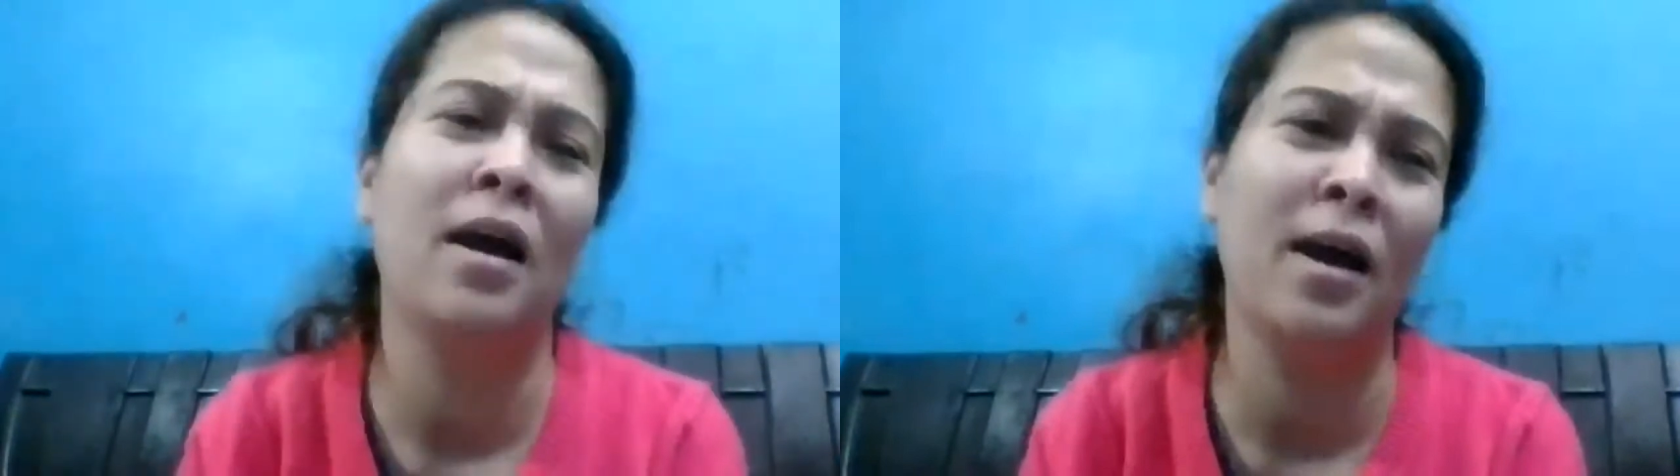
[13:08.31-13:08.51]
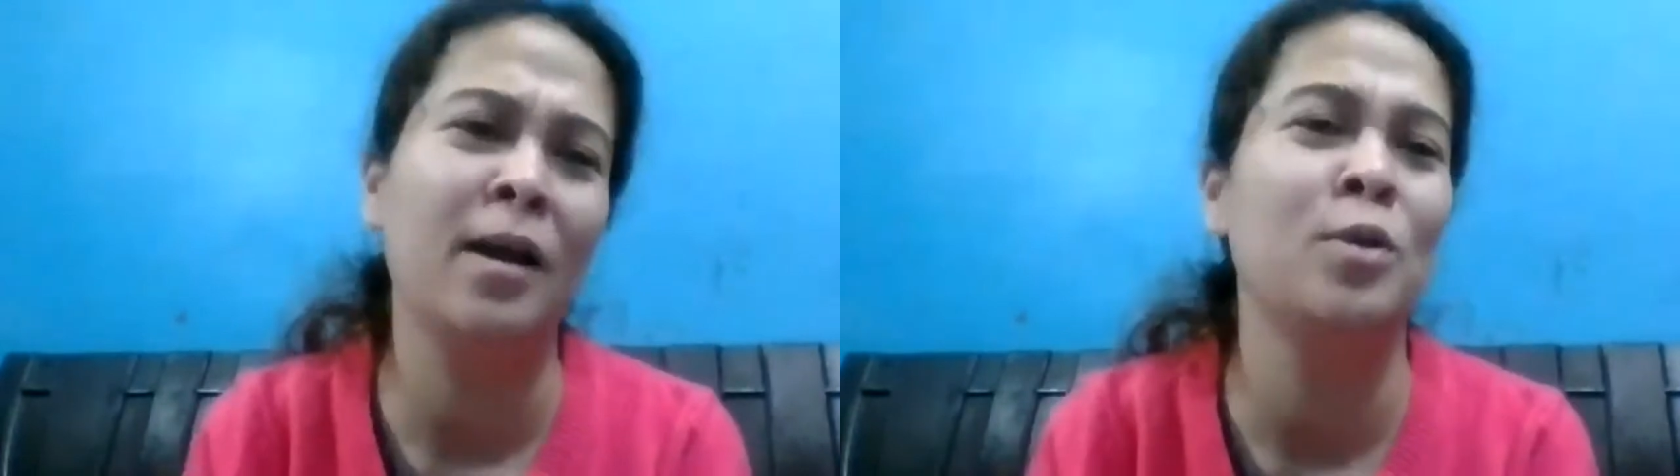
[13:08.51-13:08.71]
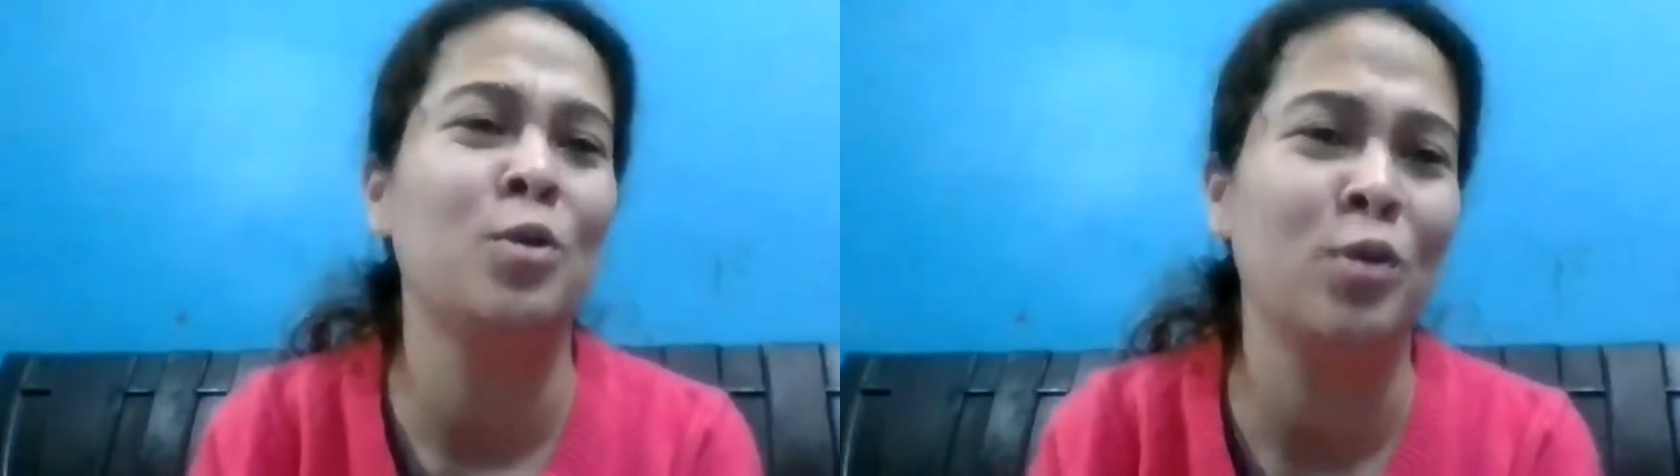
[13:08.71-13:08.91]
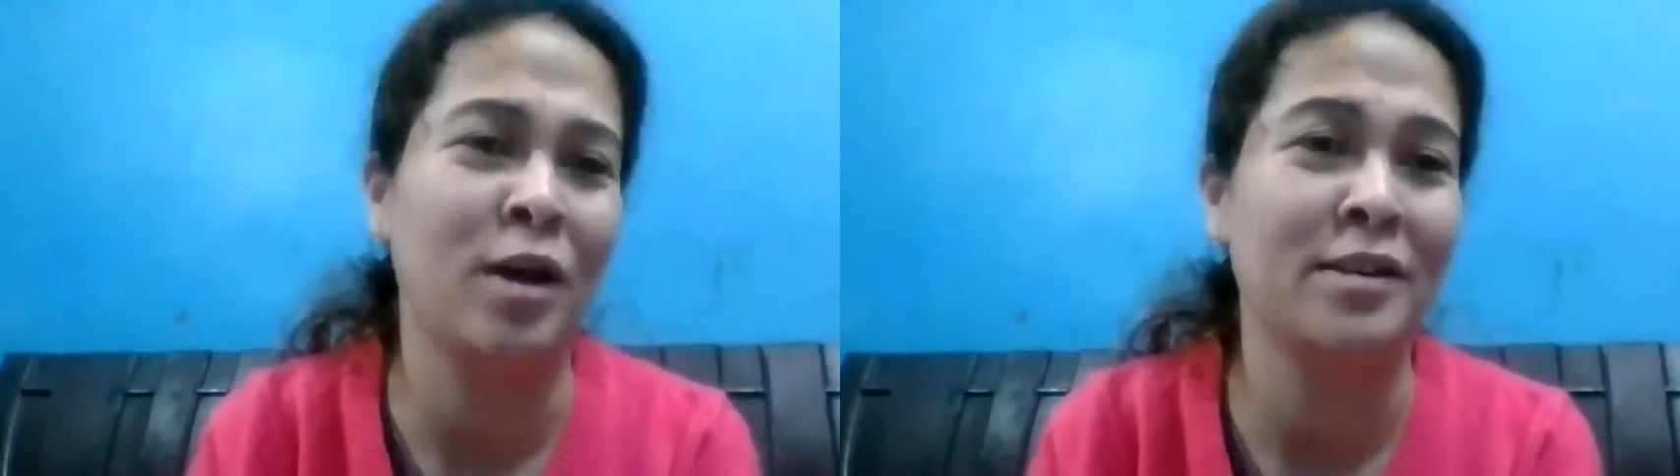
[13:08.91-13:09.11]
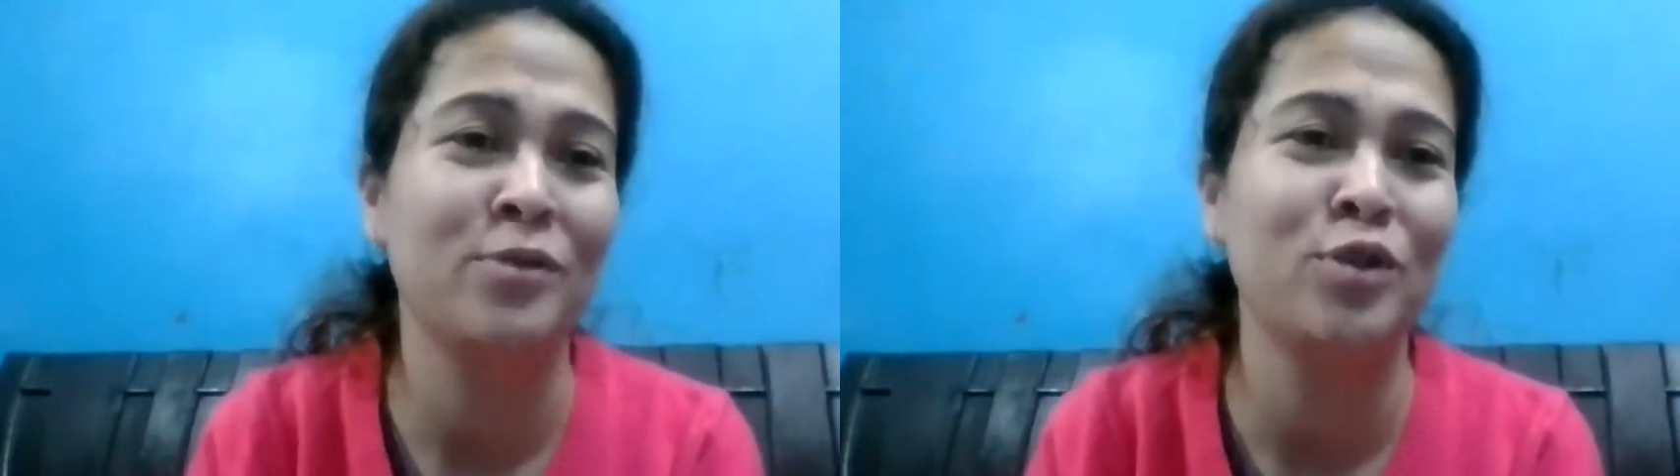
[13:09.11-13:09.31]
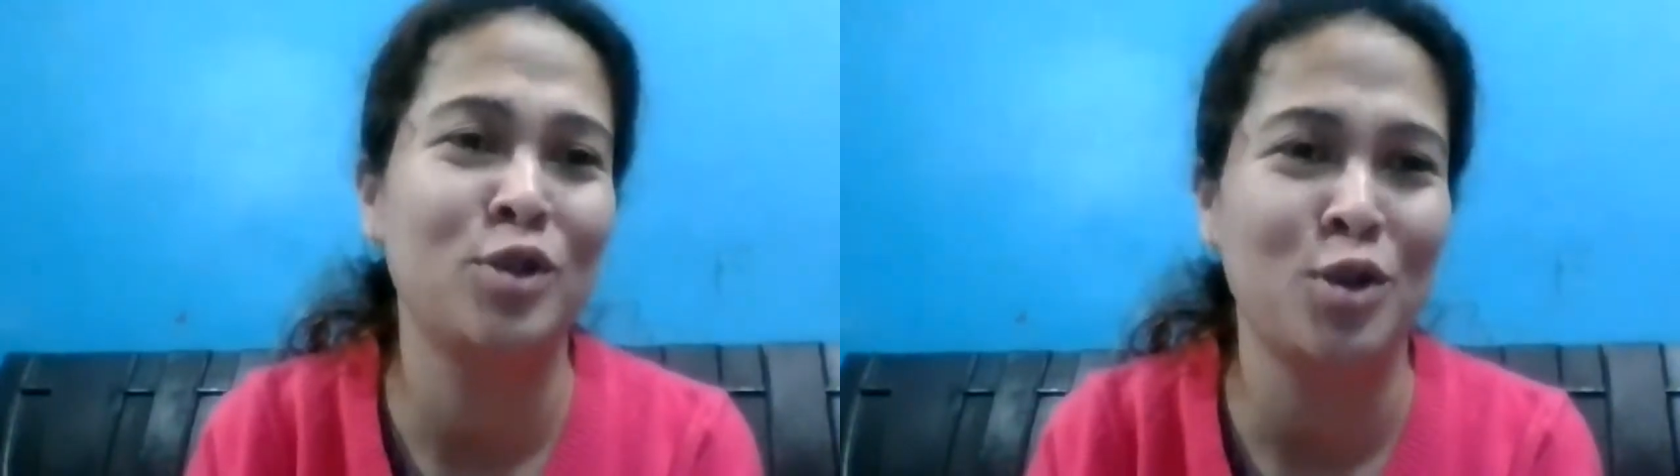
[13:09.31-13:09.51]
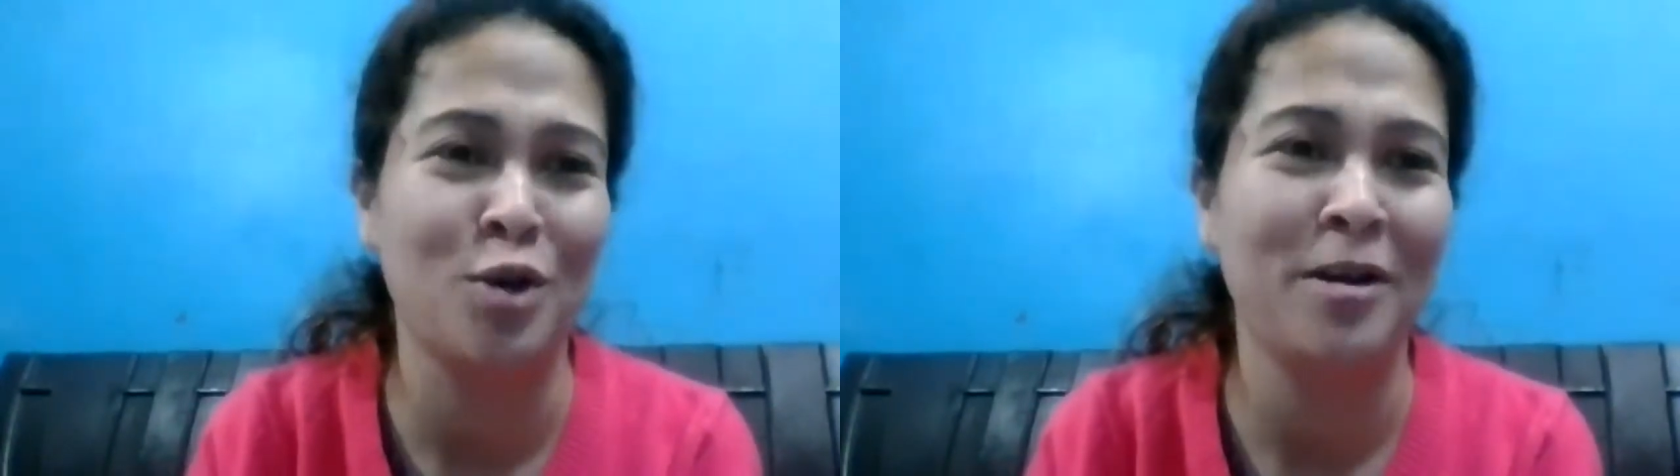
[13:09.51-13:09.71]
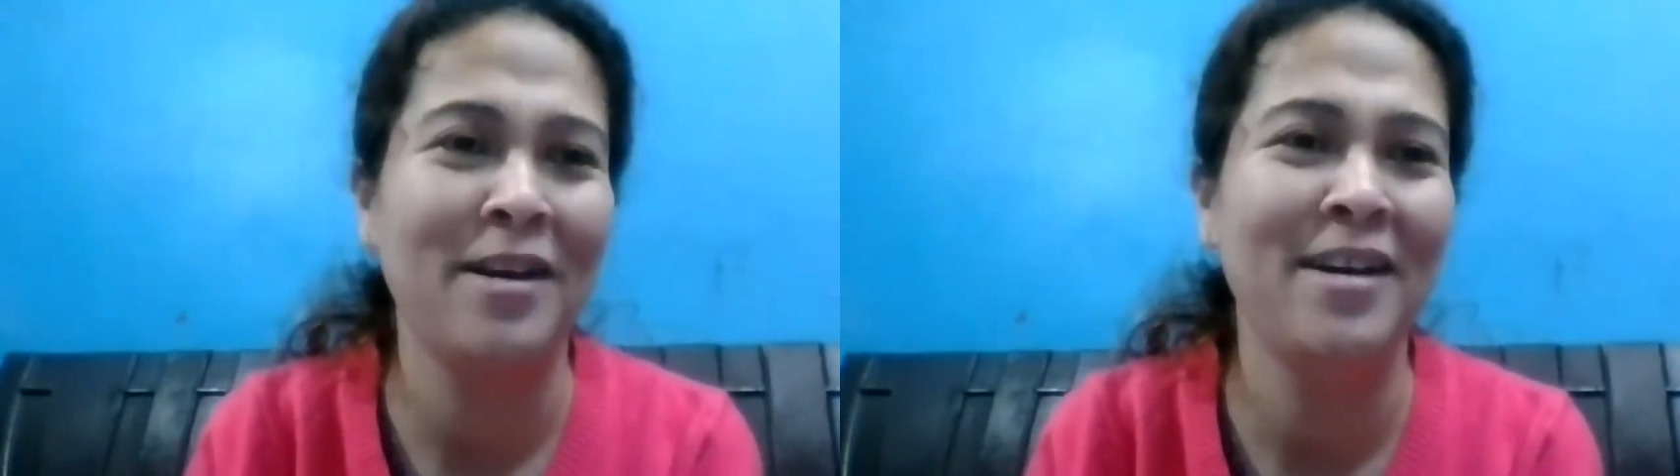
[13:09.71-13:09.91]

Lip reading: I know that for sure.